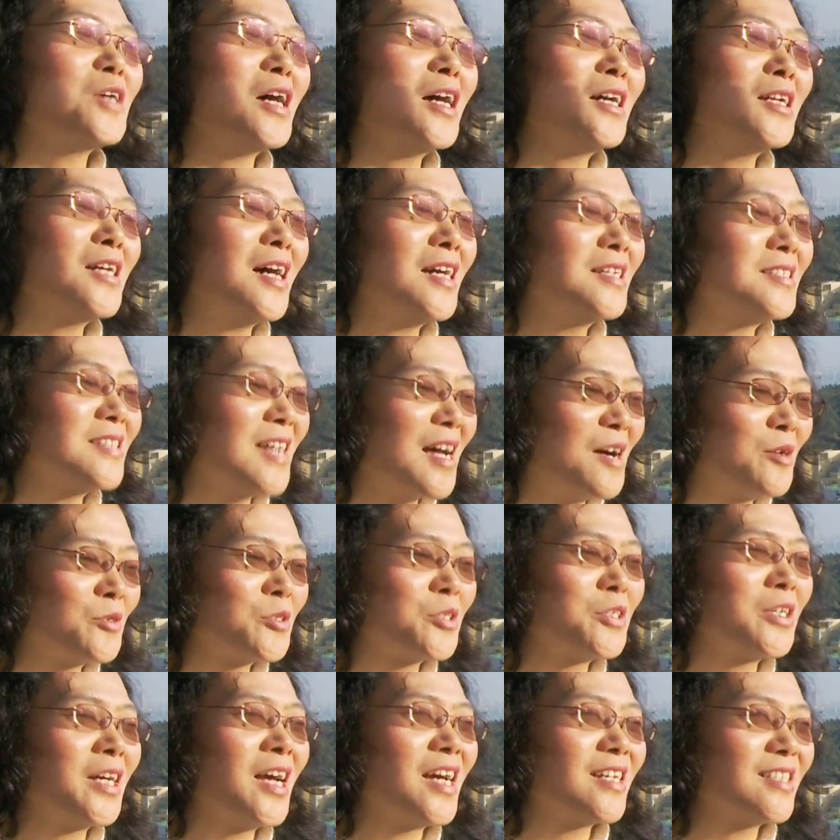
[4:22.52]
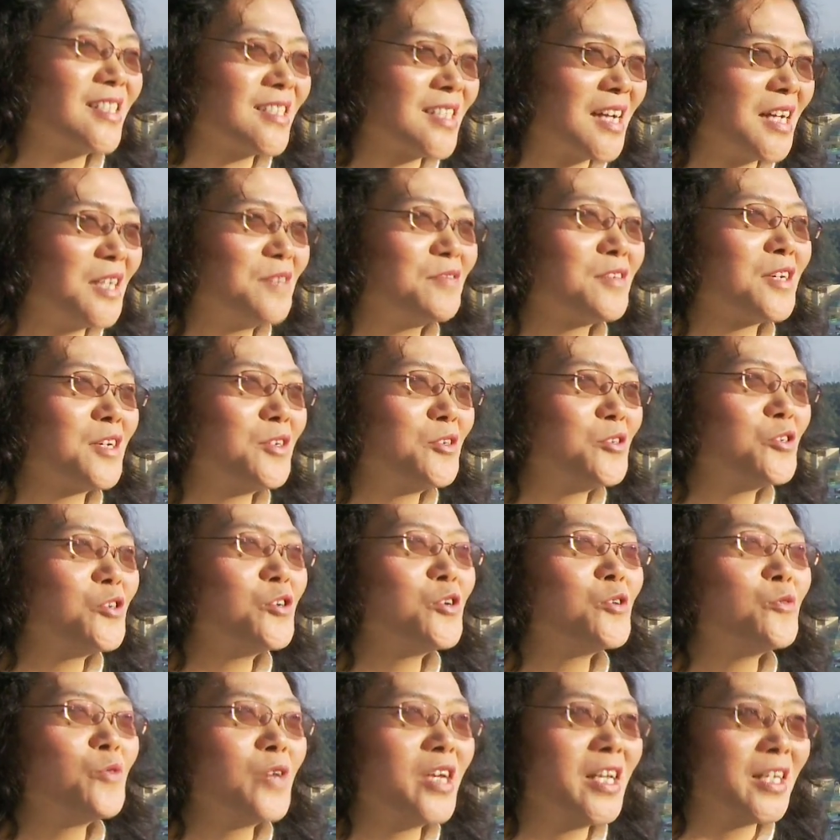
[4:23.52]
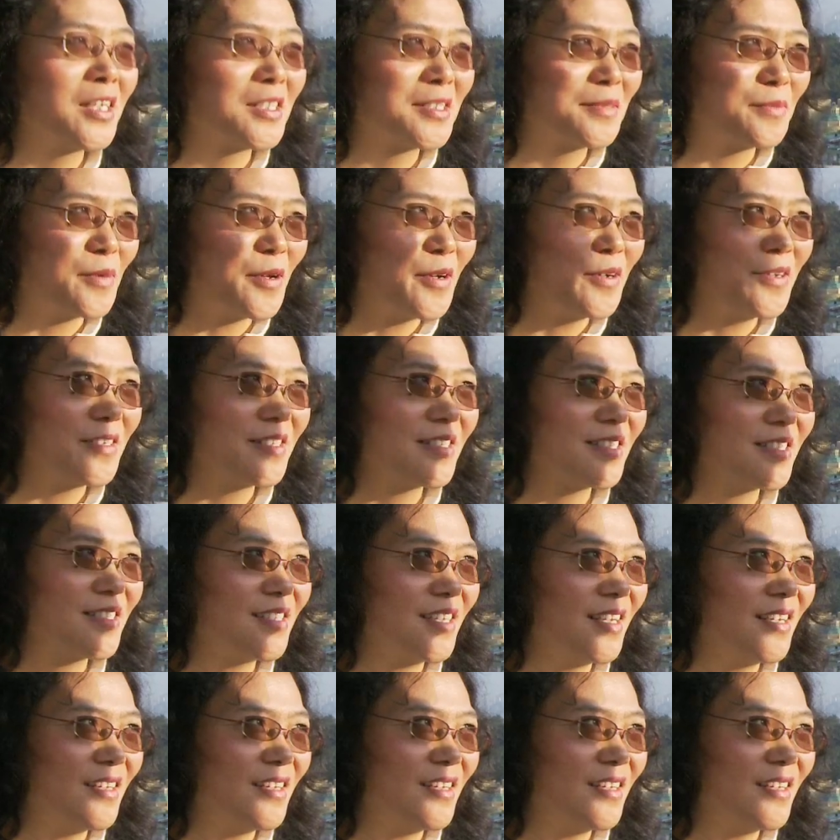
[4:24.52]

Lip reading: I doubt you had a kind of control we experienced.